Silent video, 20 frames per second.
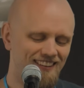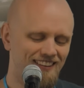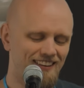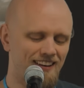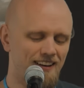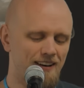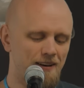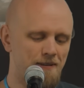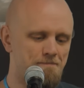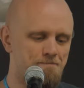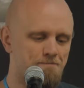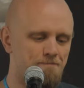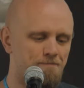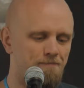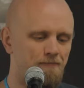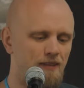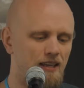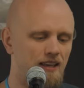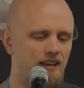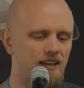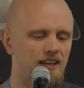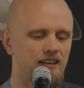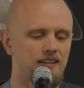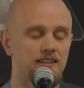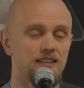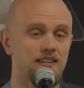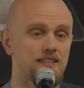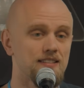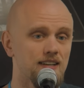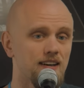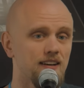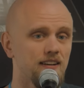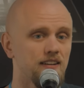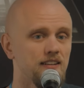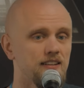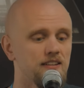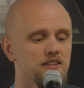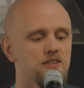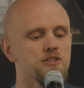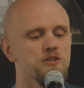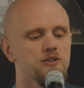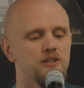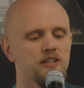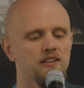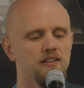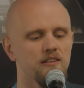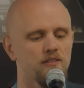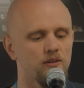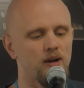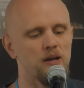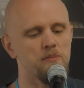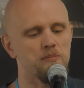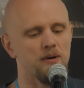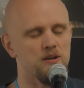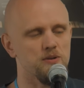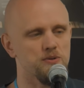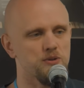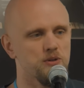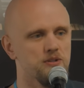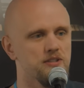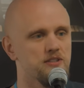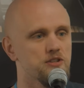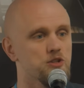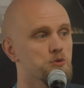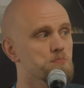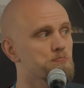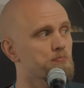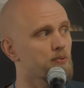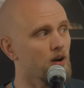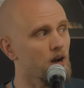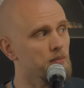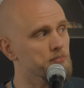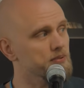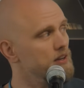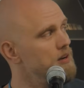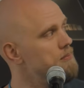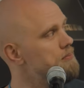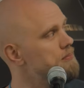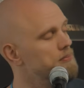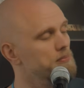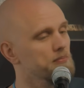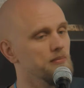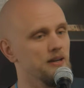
And the entire industry around browsers is just propped up